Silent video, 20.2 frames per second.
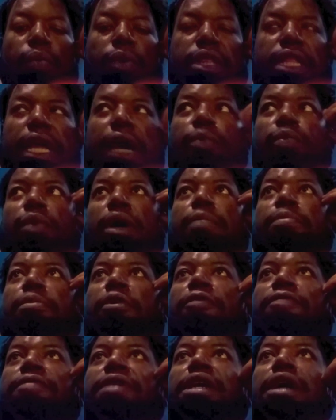with that one
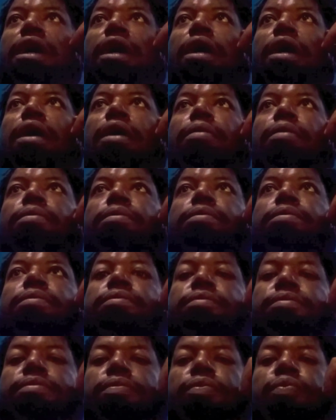movie on um,
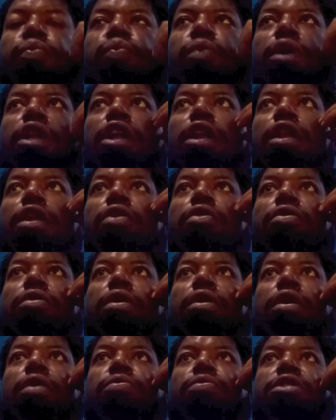when a little
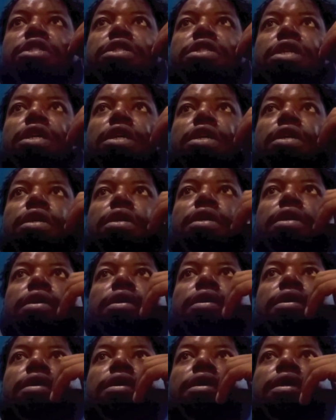girl was sick
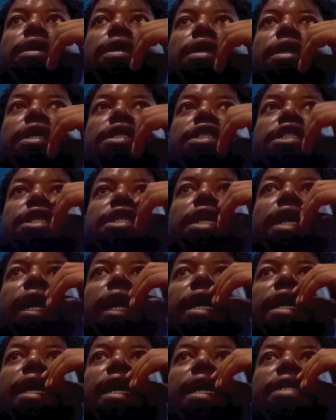and she
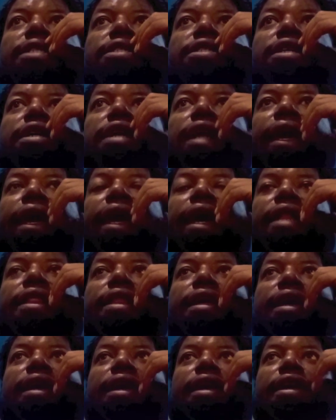had cancer and they had
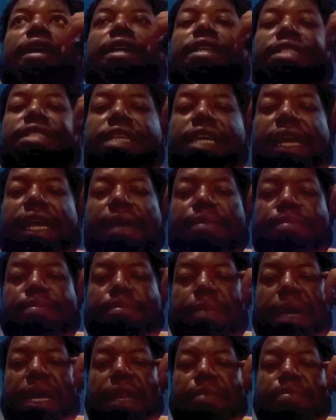to get her into that
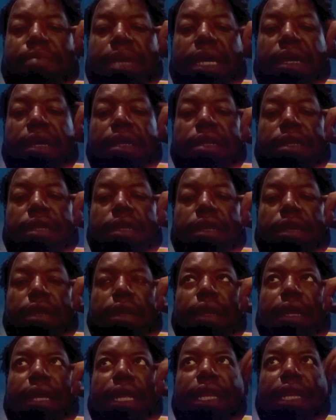meta bed
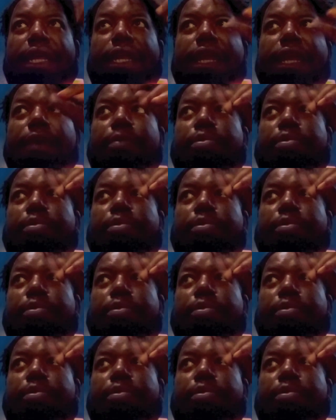and then